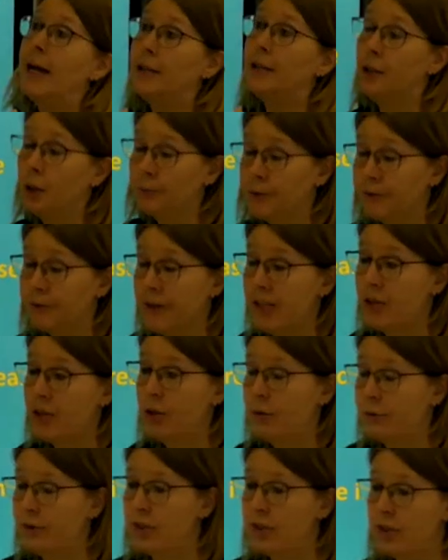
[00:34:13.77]
and the
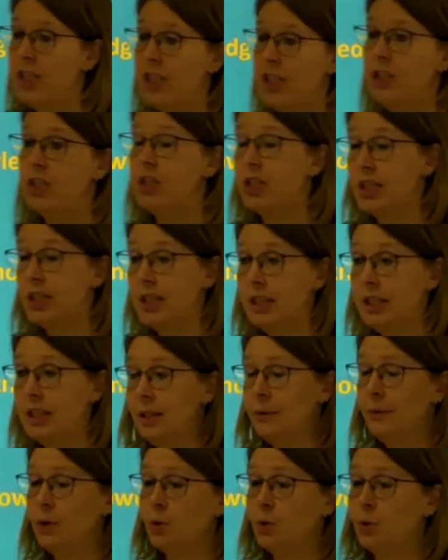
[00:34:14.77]
observation of the teachers, and in the
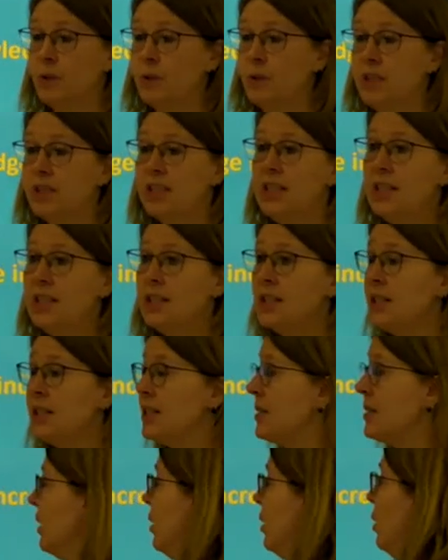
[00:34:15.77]
interviews with the
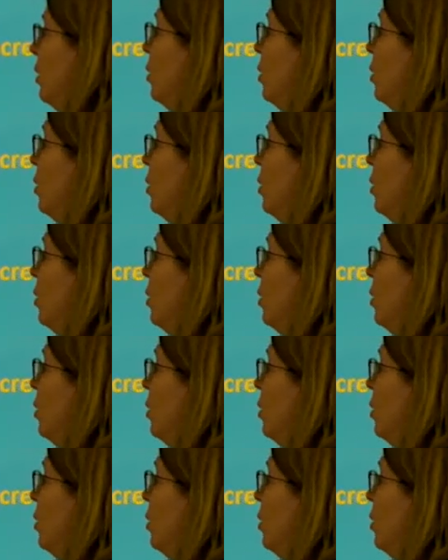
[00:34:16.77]
teachers,